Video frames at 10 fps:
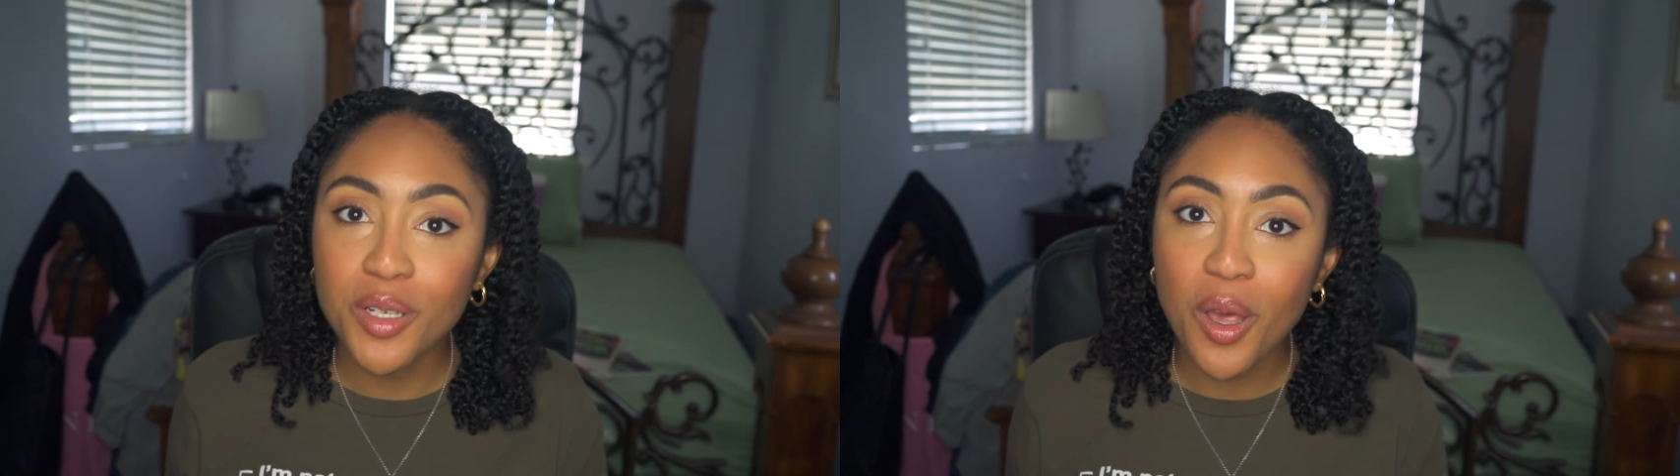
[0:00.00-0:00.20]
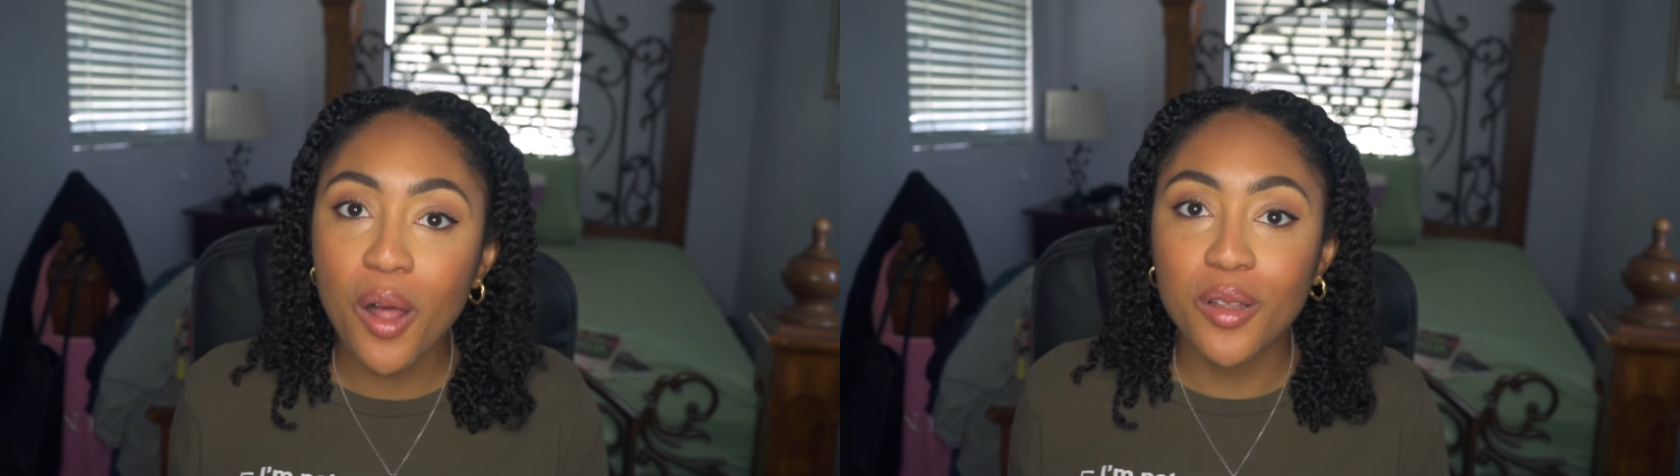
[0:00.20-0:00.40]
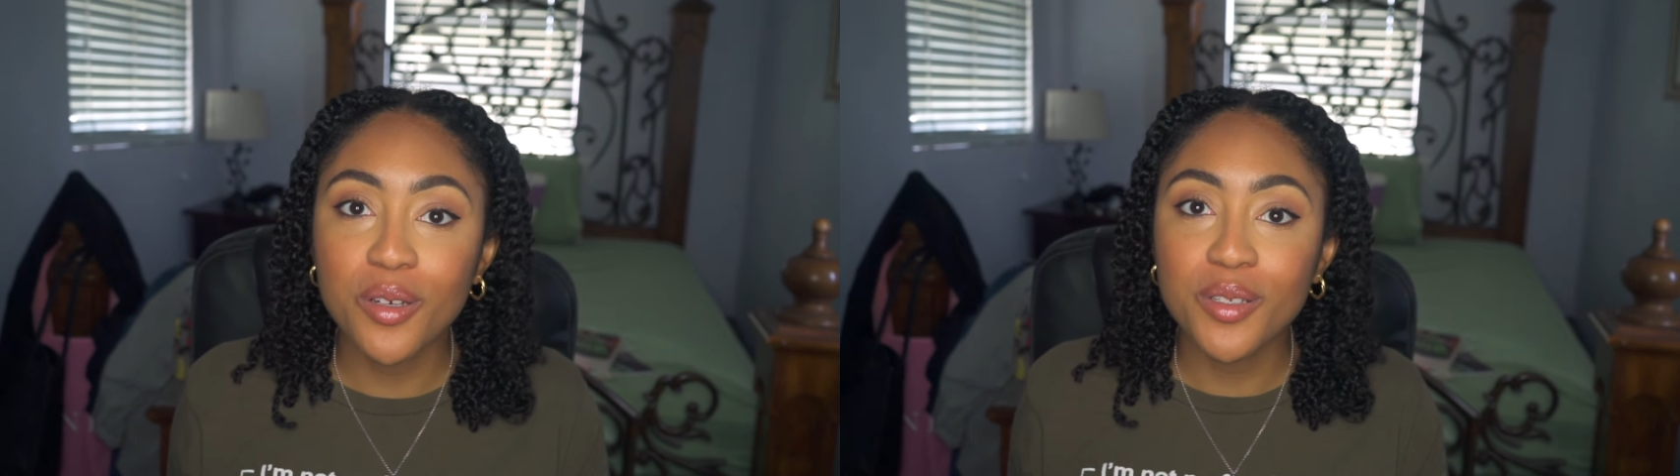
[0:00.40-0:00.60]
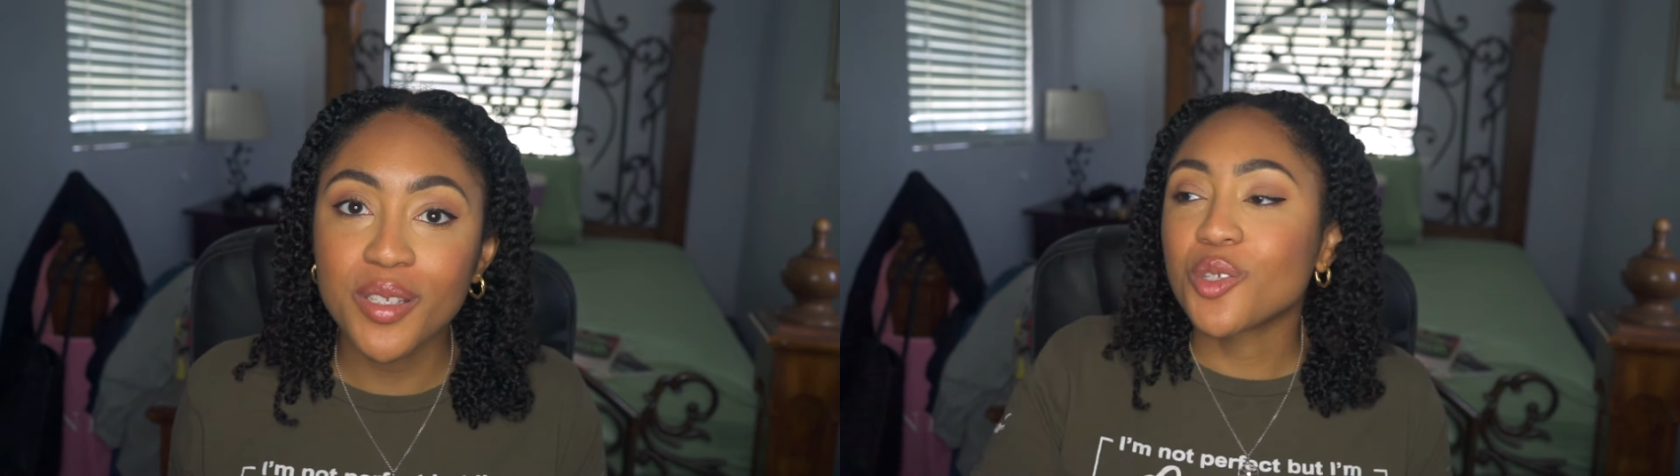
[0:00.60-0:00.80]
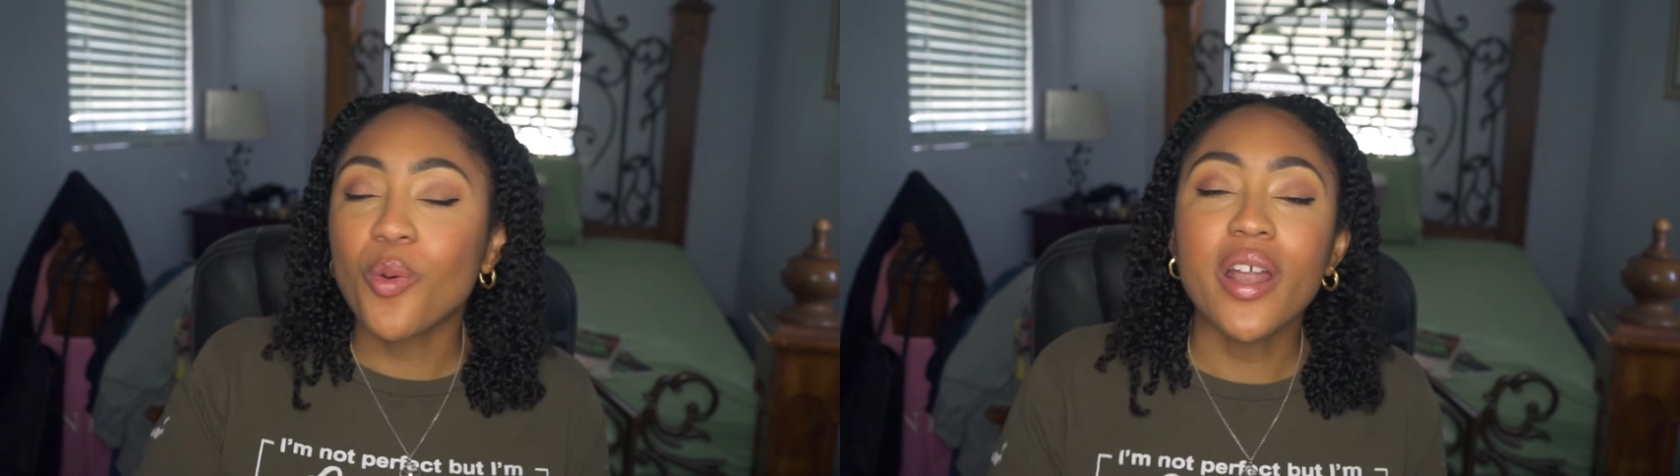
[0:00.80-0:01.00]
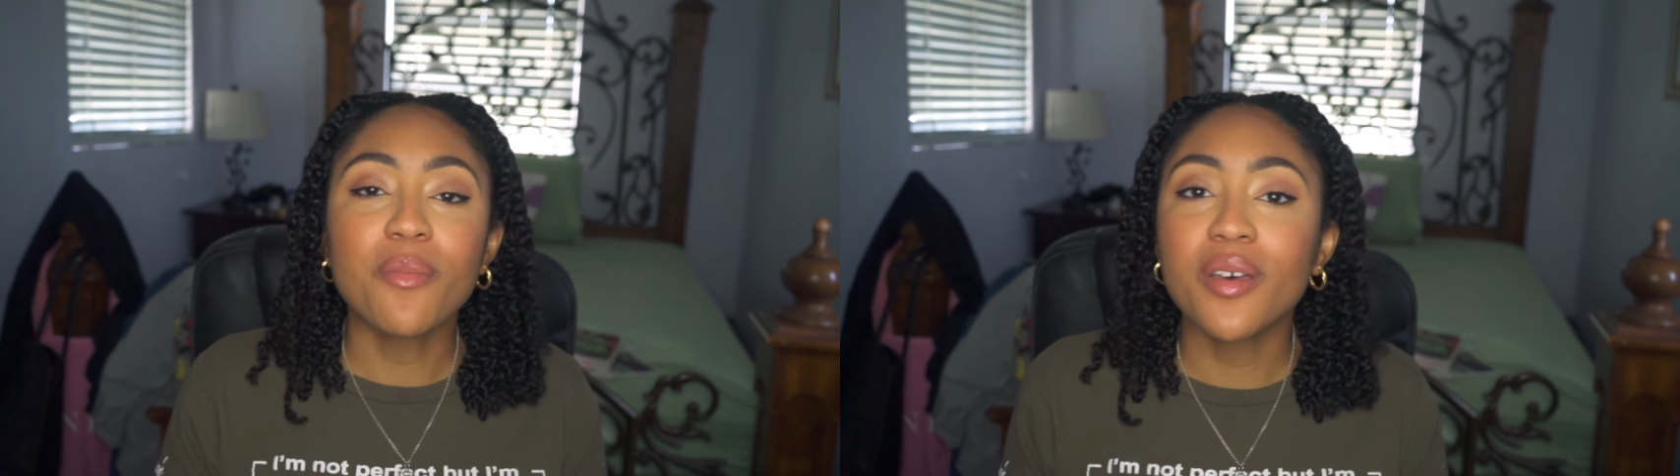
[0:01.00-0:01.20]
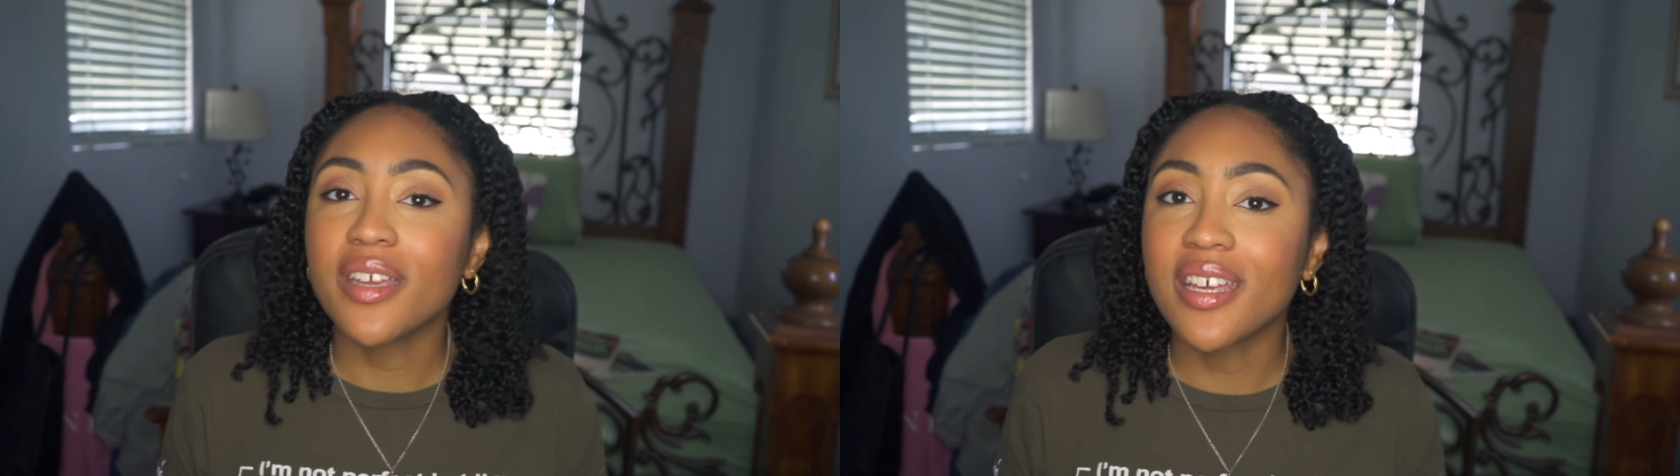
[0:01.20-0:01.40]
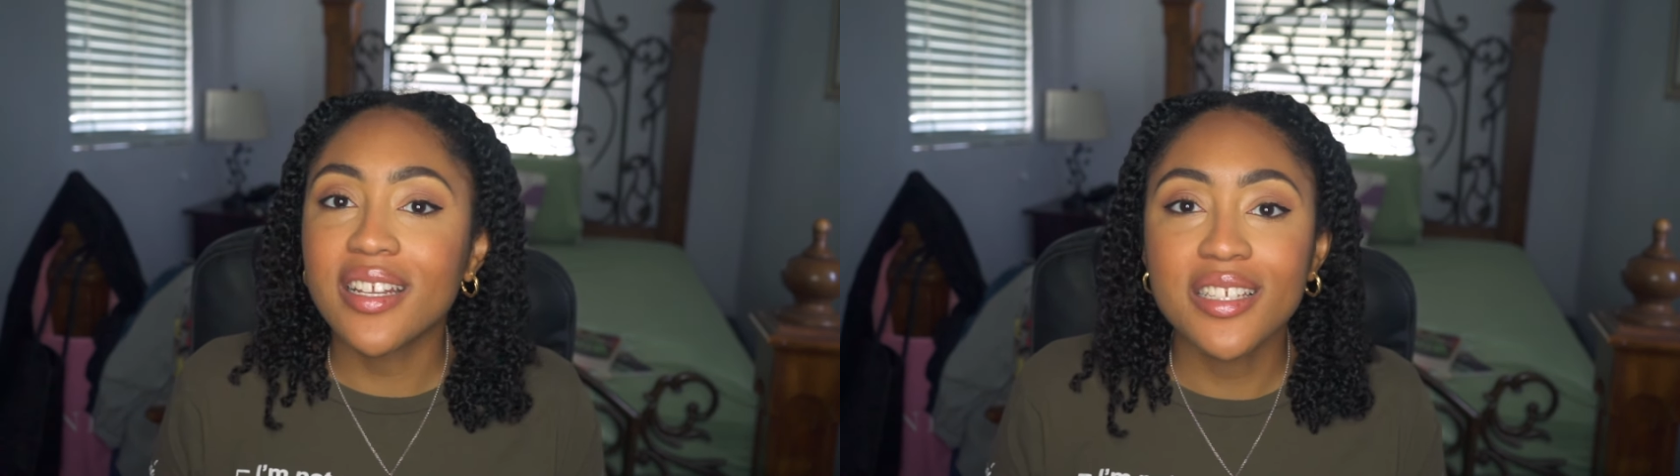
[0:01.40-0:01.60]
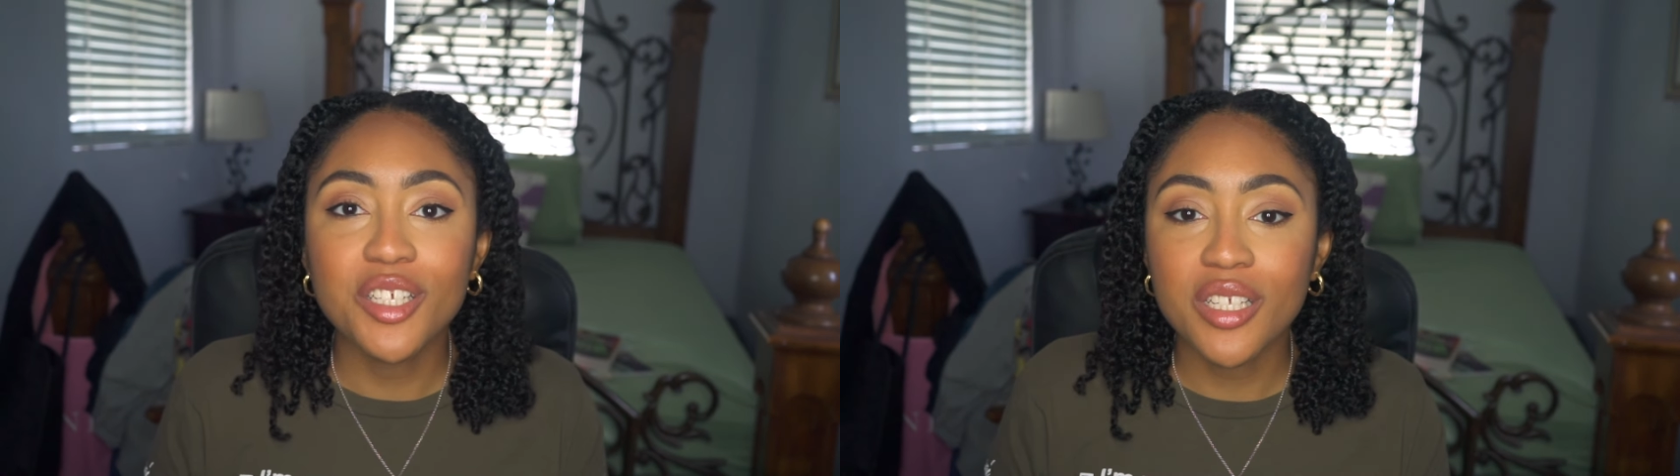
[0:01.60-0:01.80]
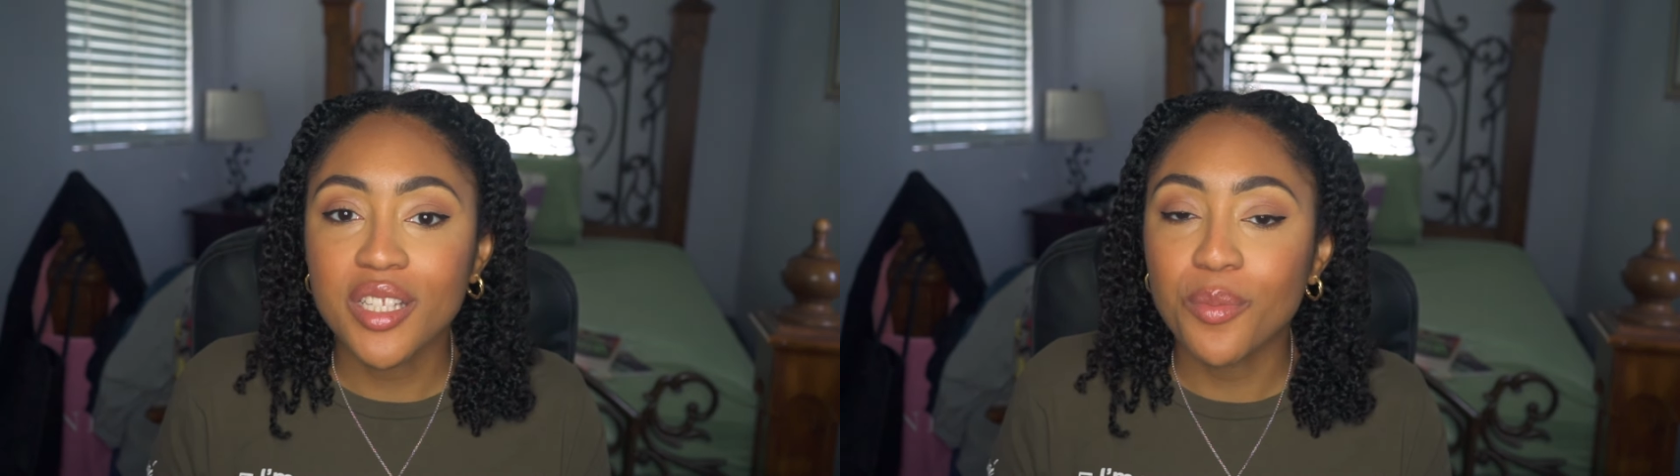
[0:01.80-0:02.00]
$20 million
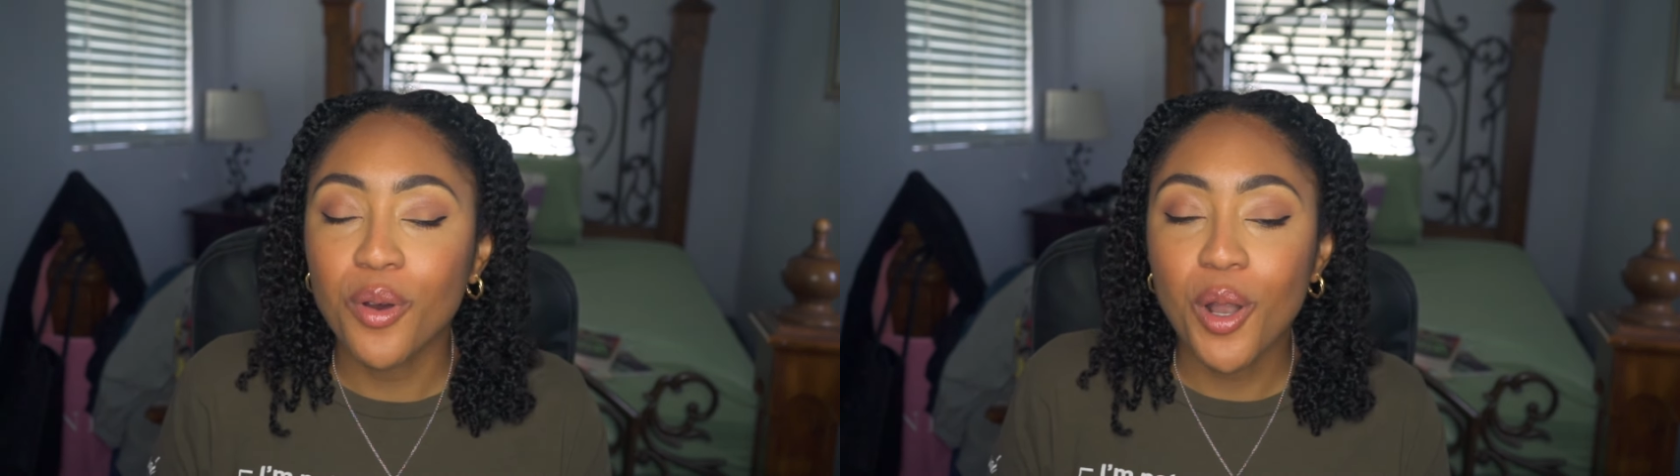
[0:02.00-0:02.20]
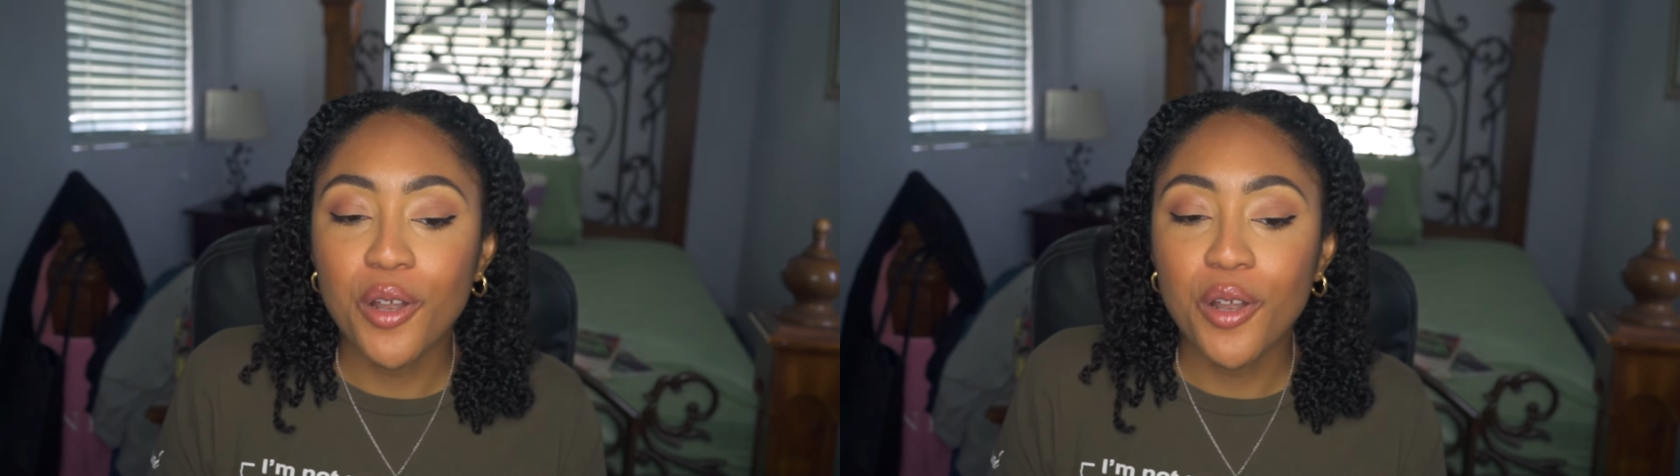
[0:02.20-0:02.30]
just to put